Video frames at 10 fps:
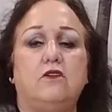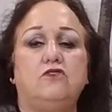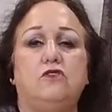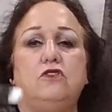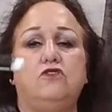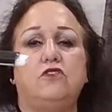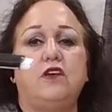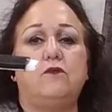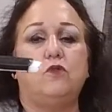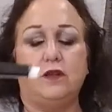So you just
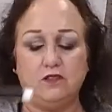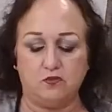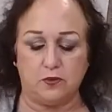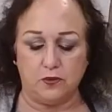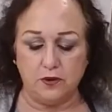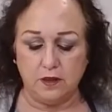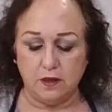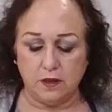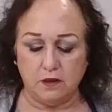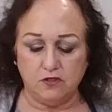have 1 spoon.
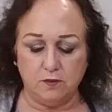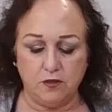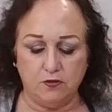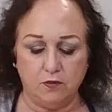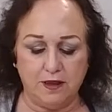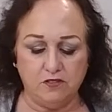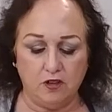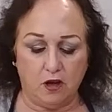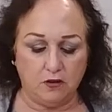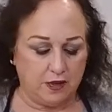So I'm going to throw my
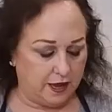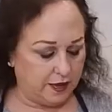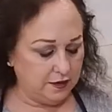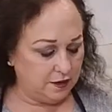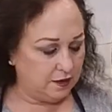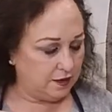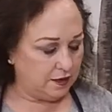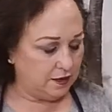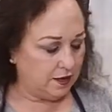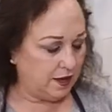salt in,
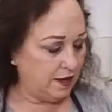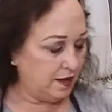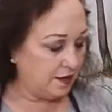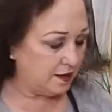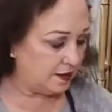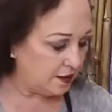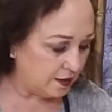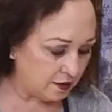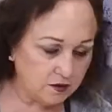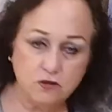okay?
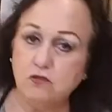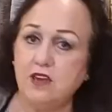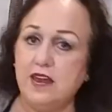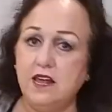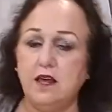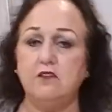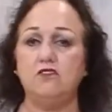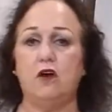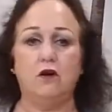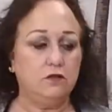You can use any kind of
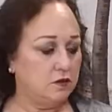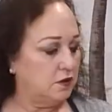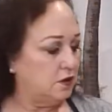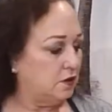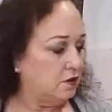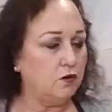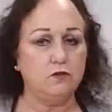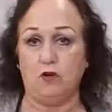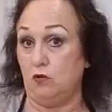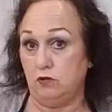salt, or
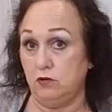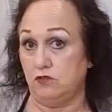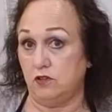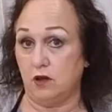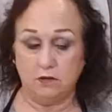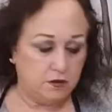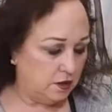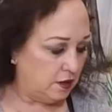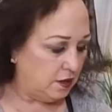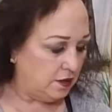don't use salt.
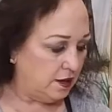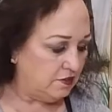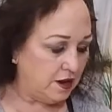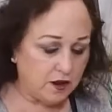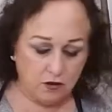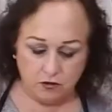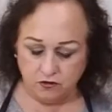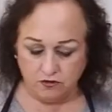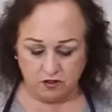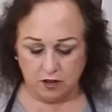Okay, then it
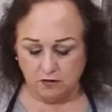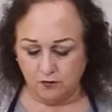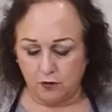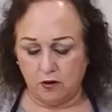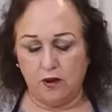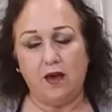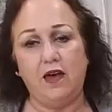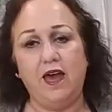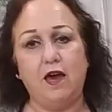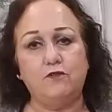also says for
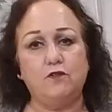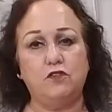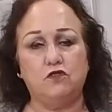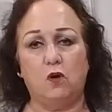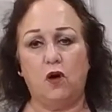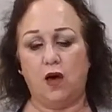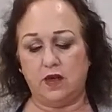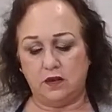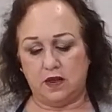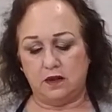1/2 of a small
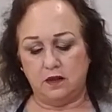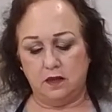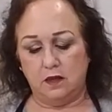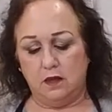onion.